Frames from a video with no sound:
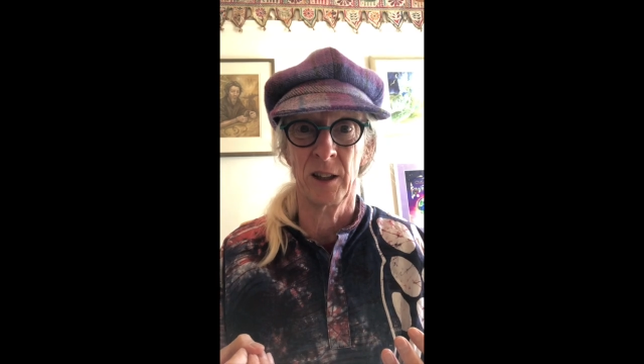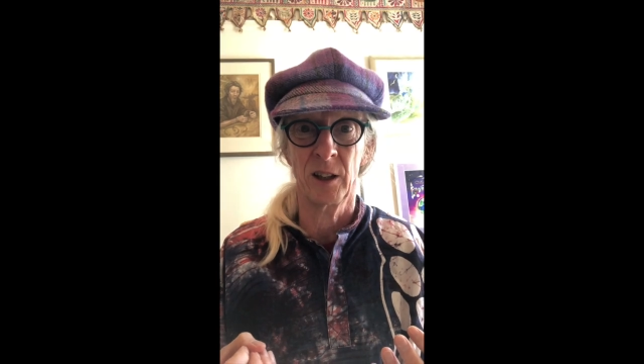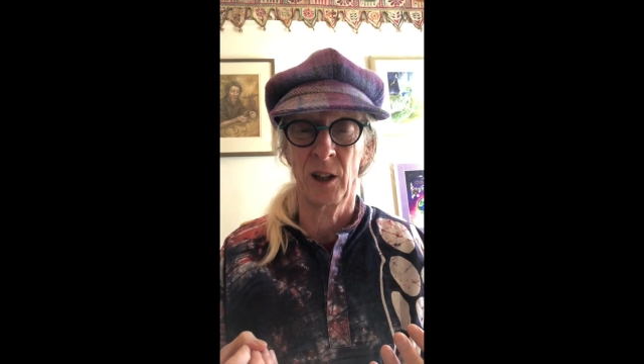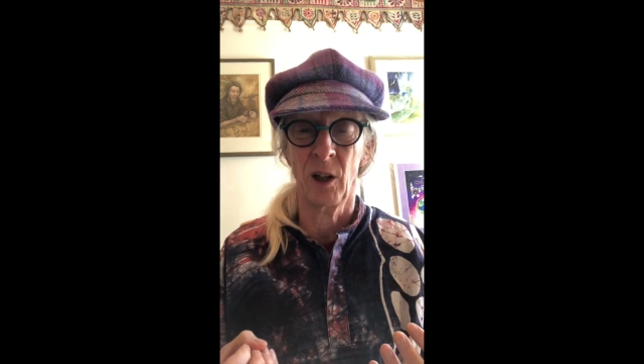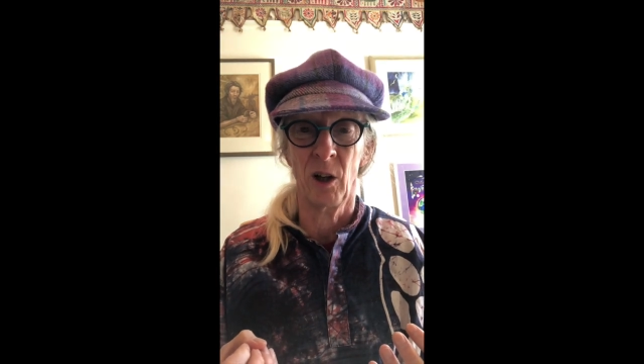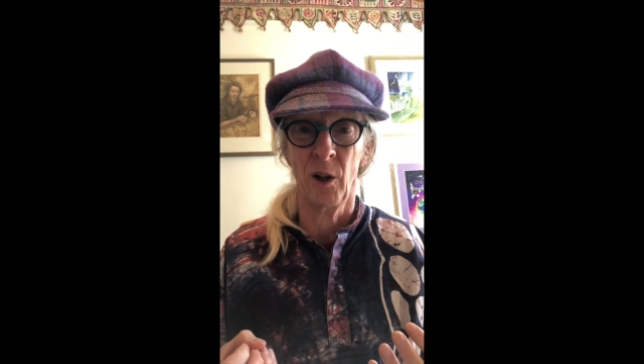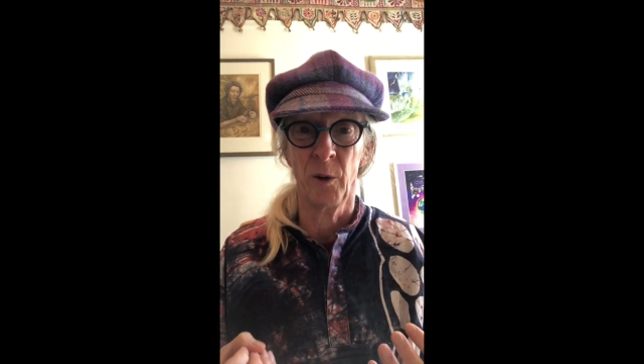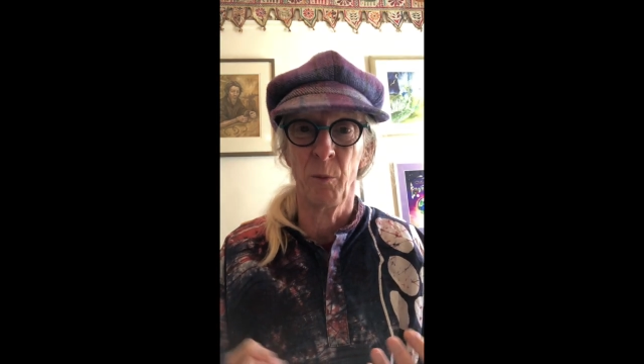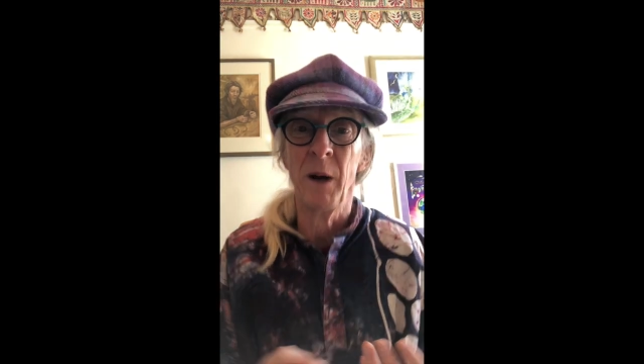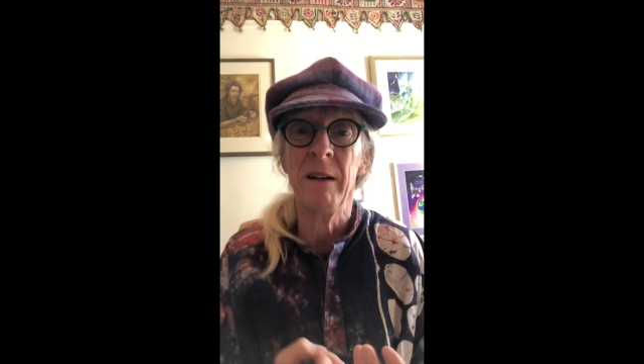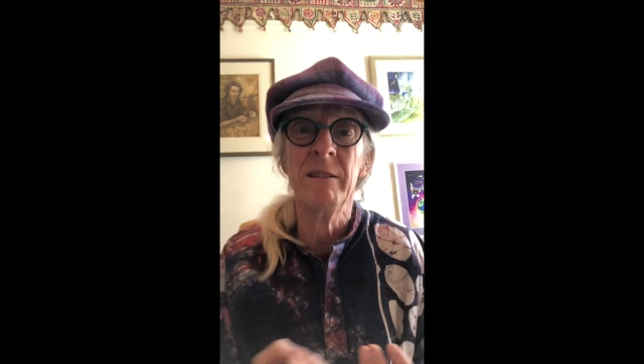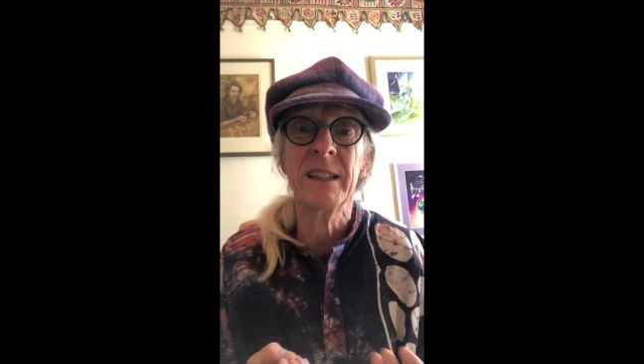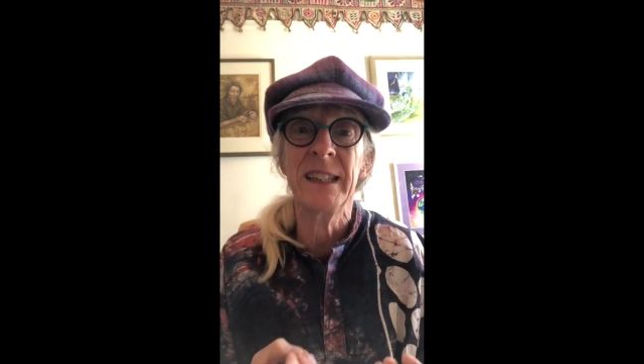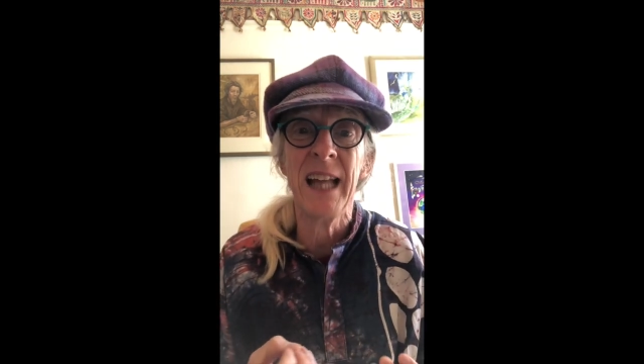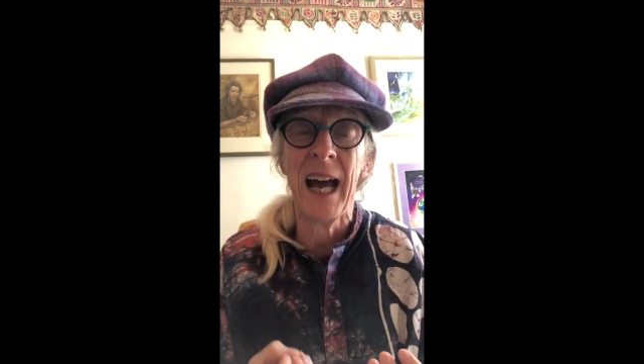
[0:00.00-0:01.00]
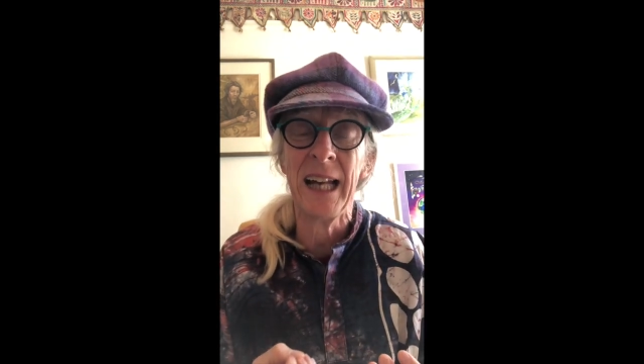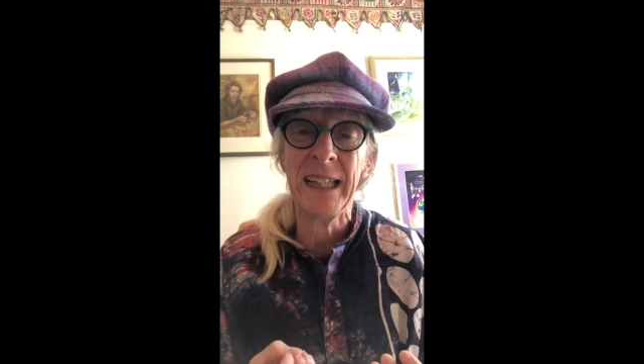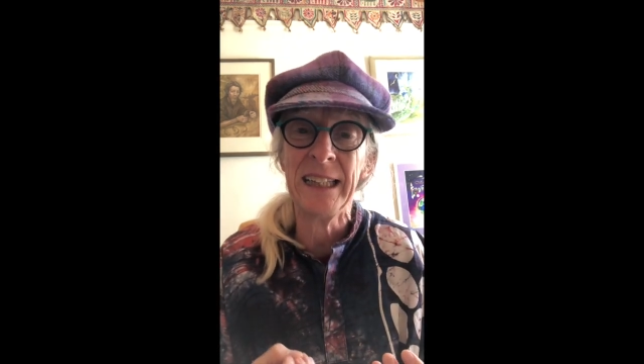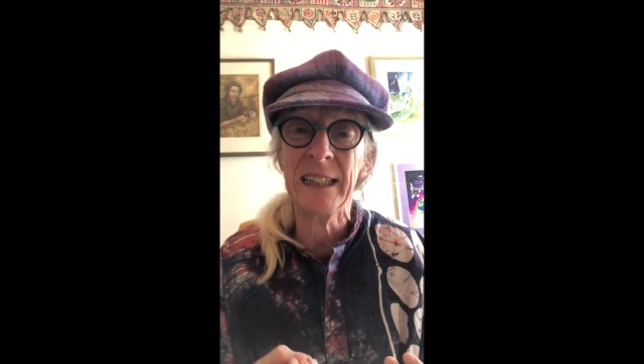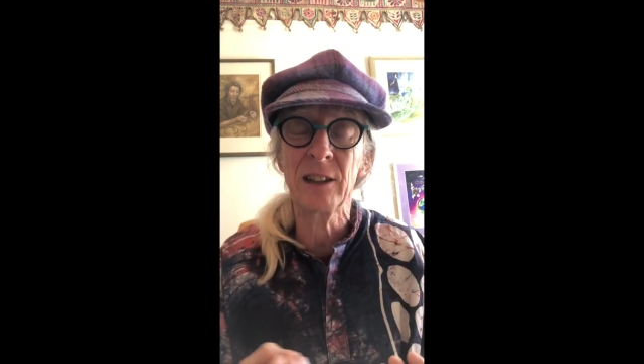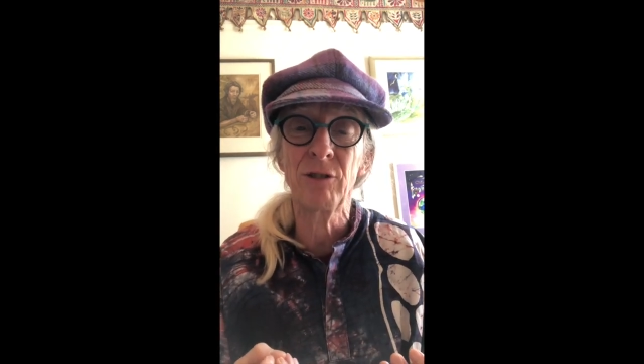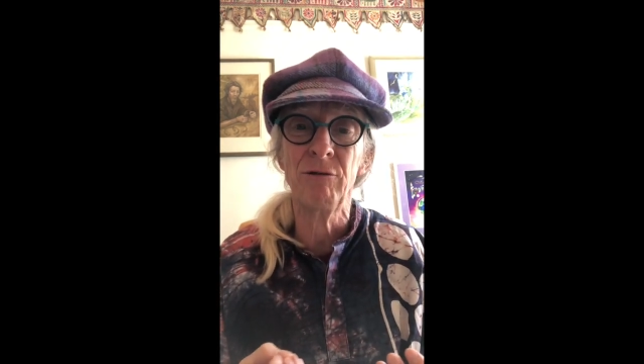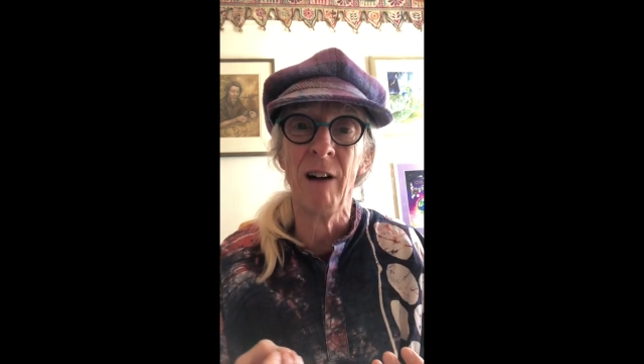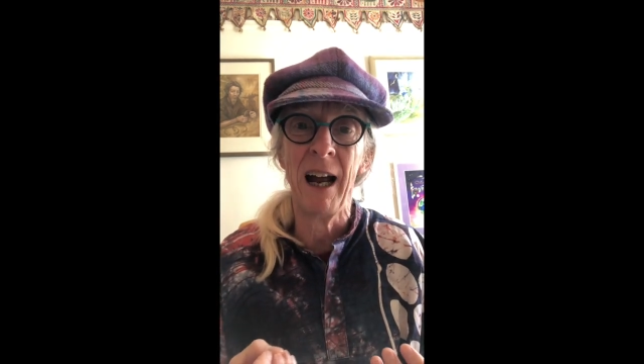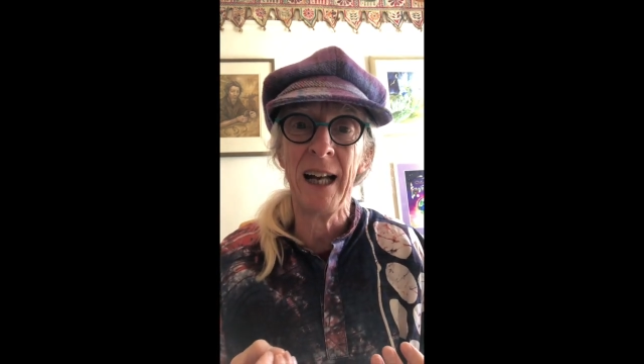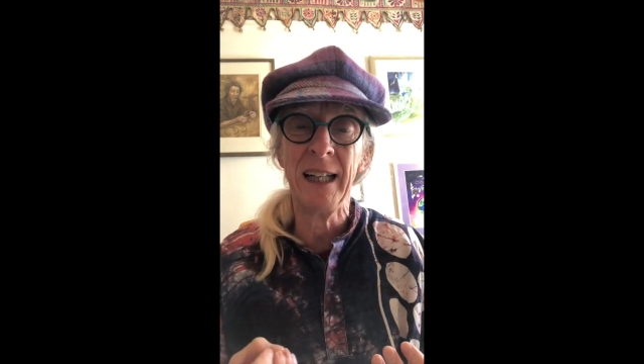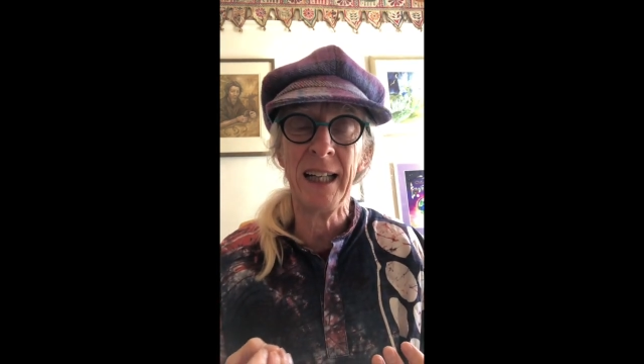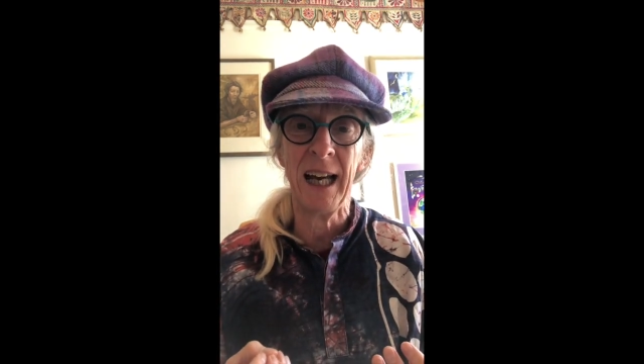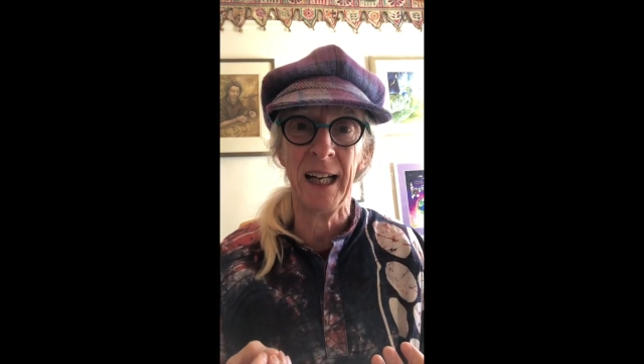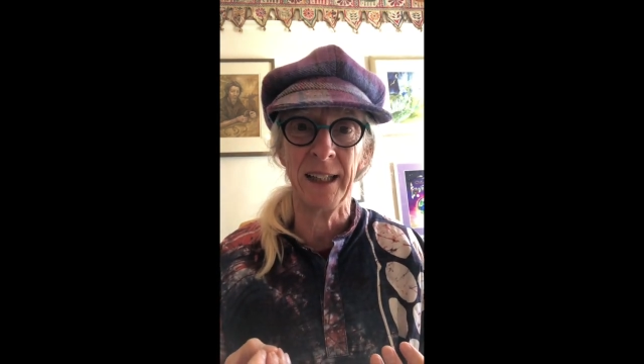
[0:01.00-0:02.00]
had gone, where his nanny and
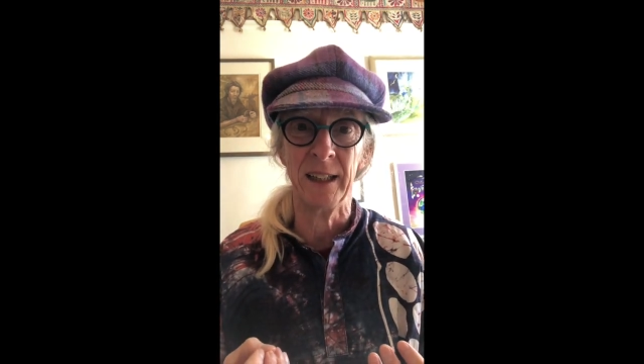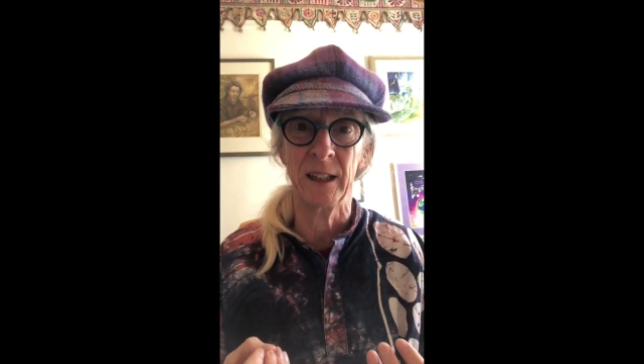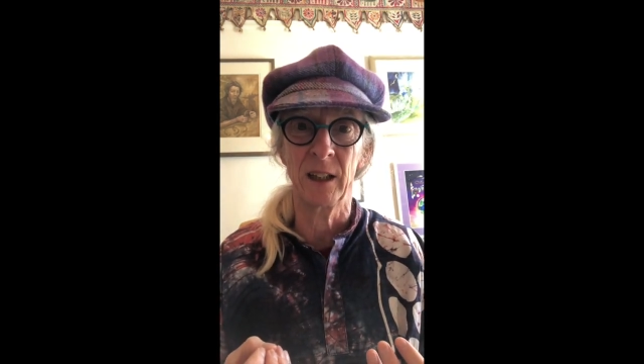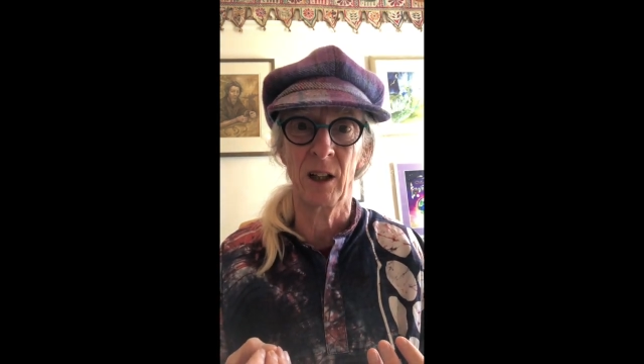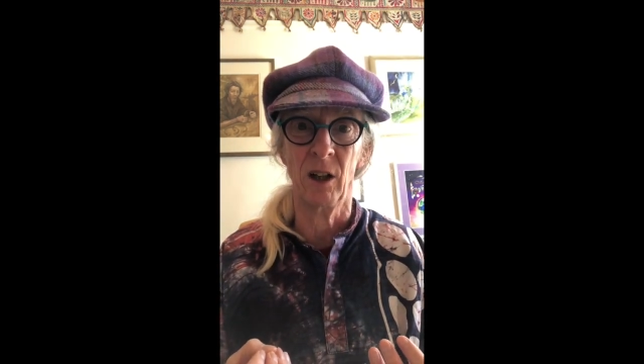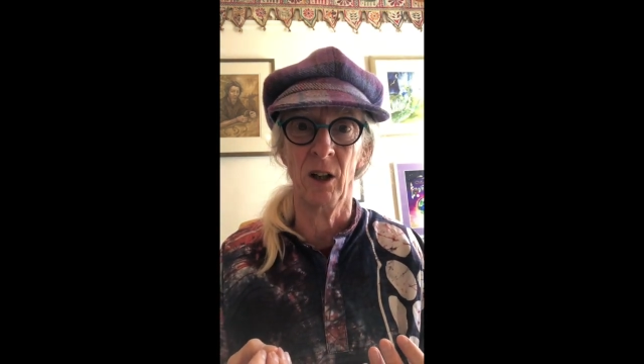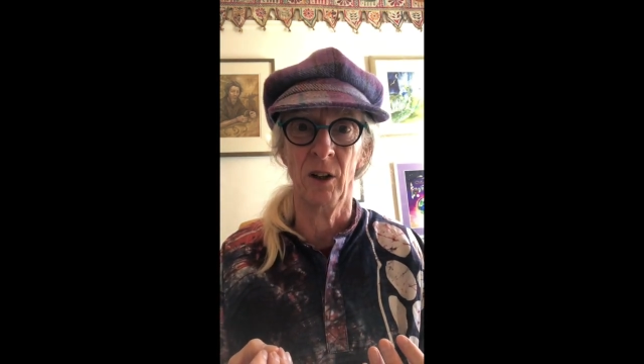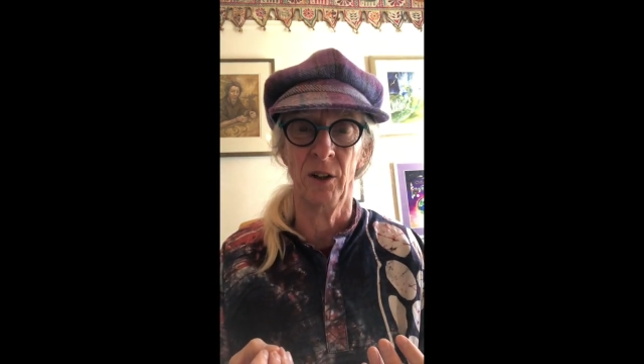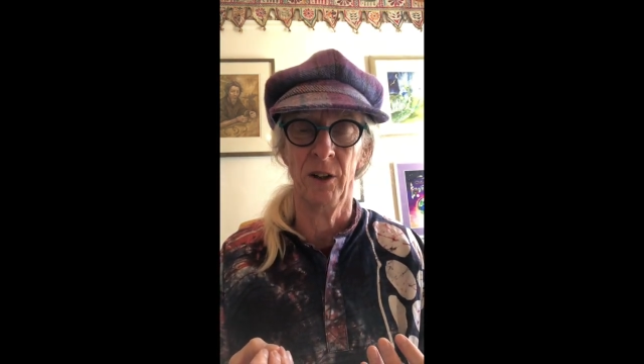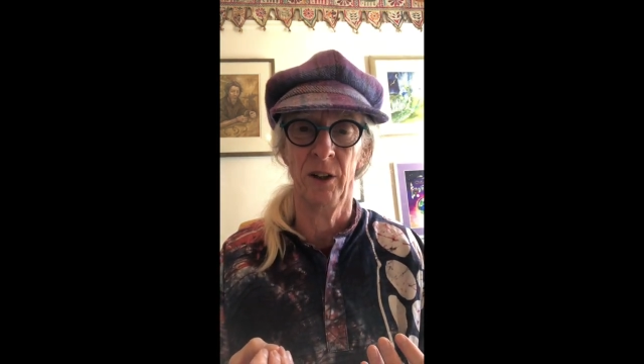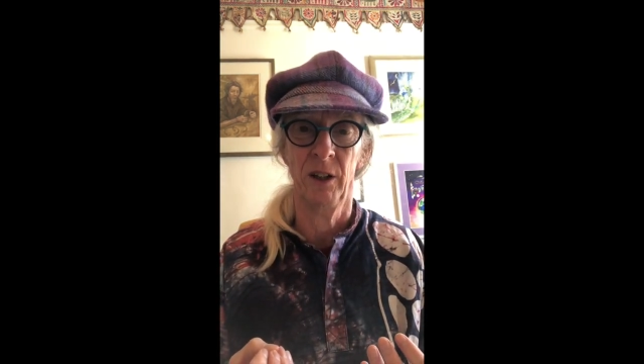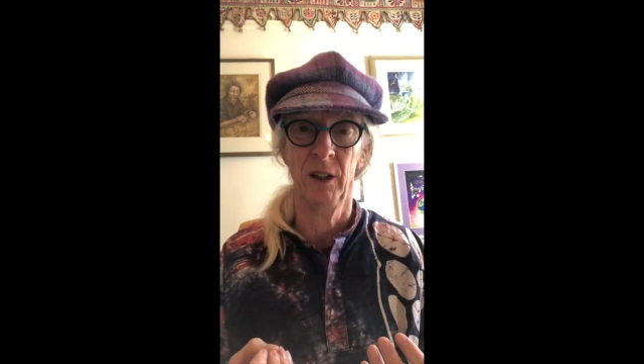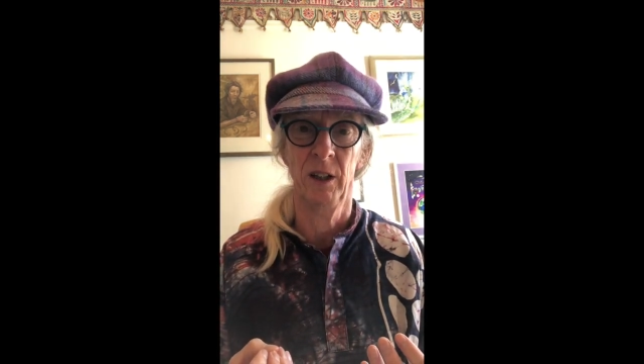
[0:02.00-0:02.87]
granddad had gone.